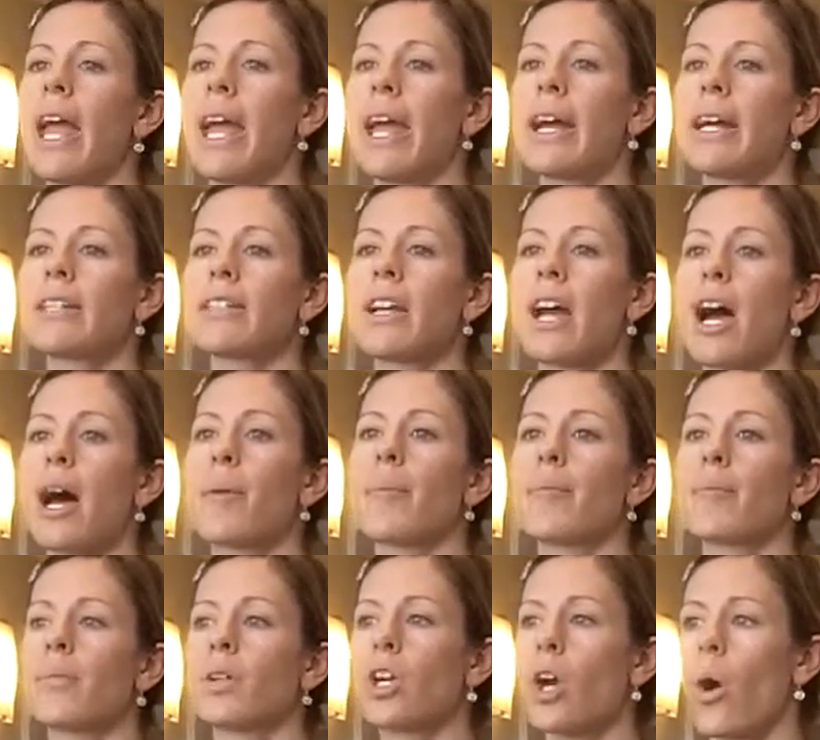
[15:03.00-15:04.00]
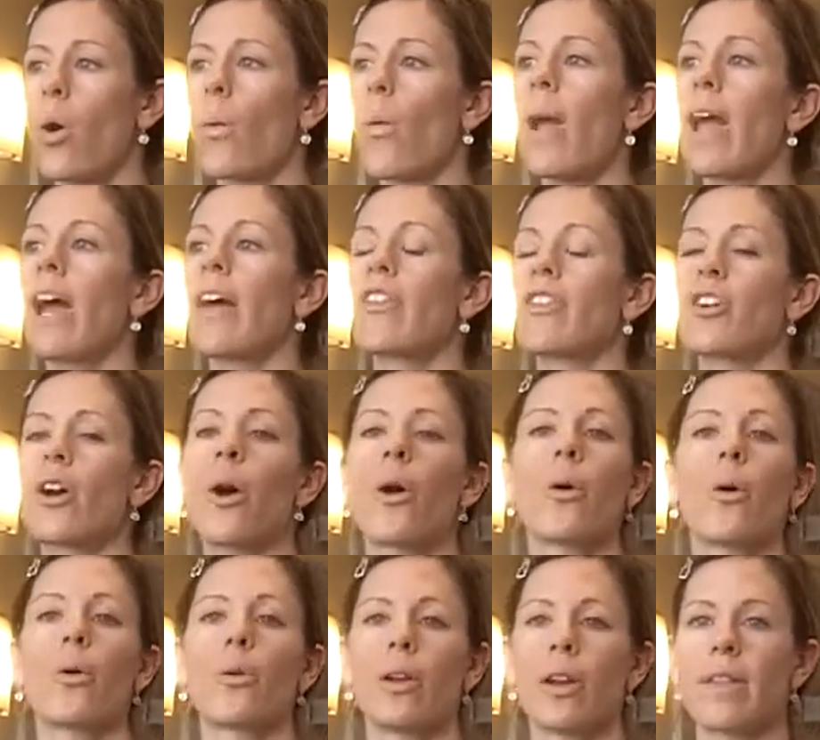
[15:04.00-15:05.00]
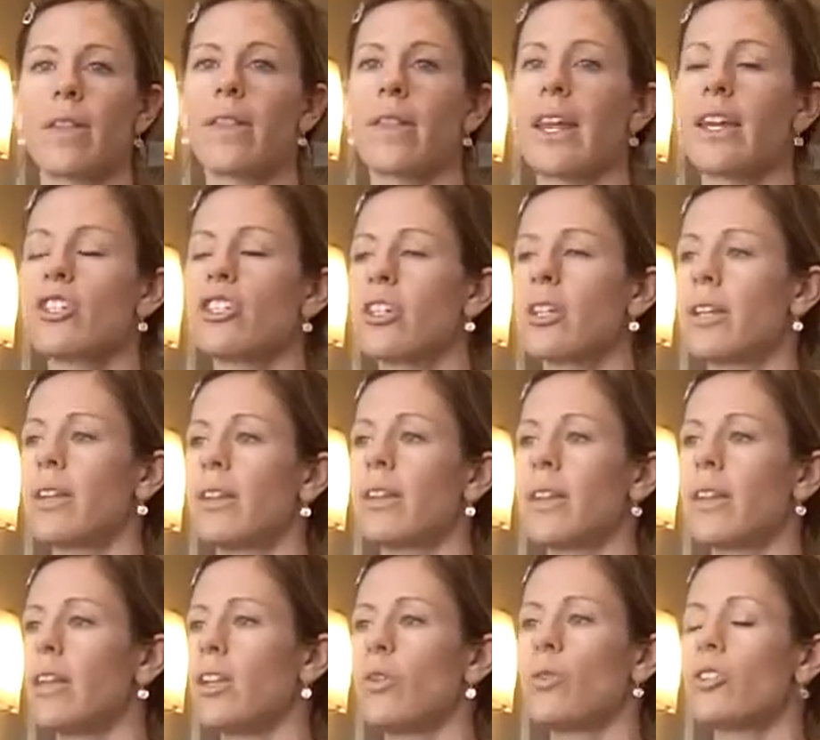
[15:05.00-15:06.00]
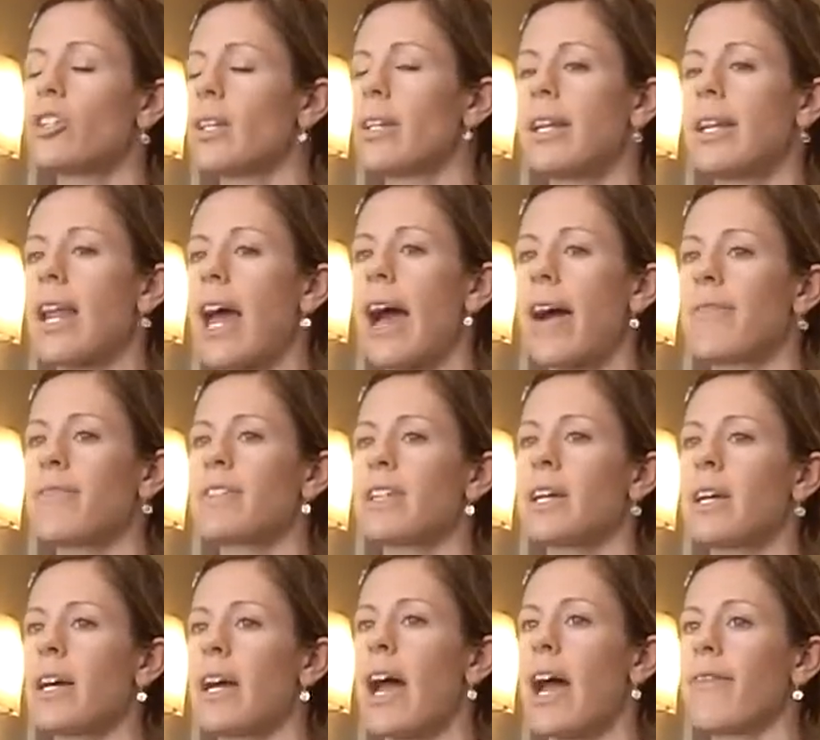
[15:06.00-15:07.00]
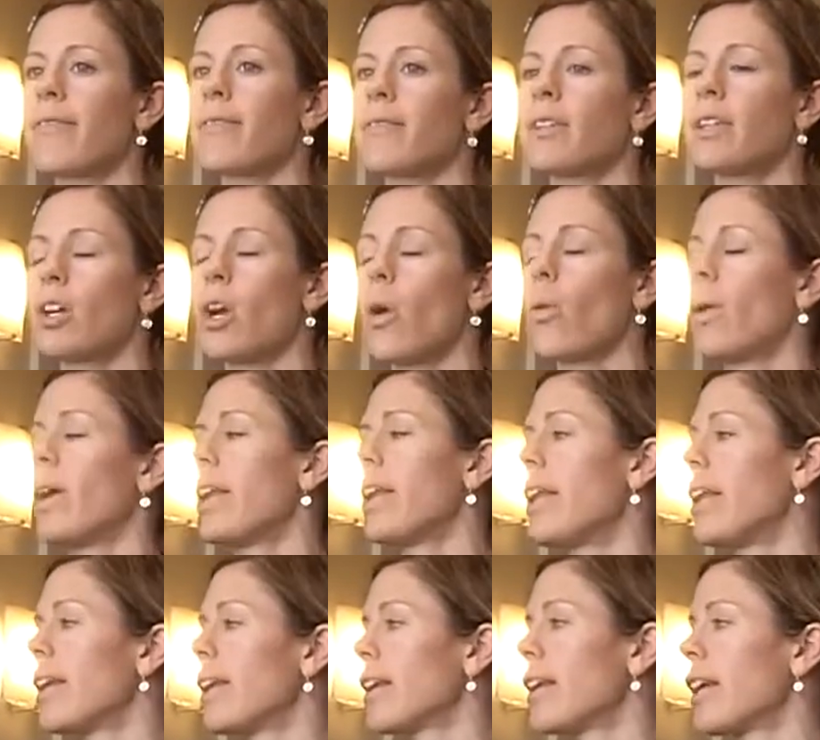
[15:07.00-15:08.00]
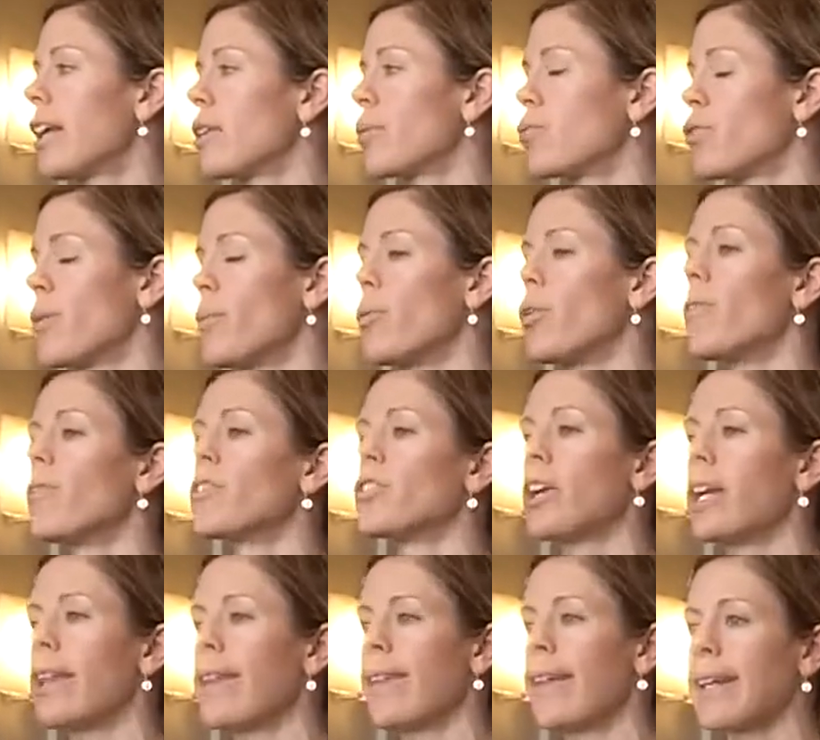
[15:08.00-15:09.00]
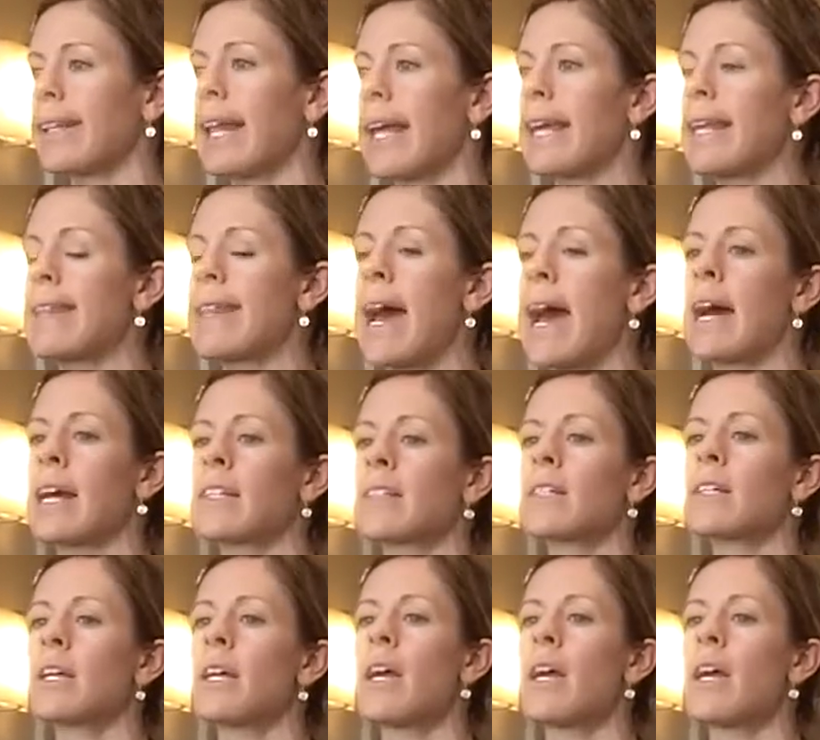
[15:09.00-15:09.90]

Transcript: and go away on their own. You shouldn't have to go in and get them removed or anything like that.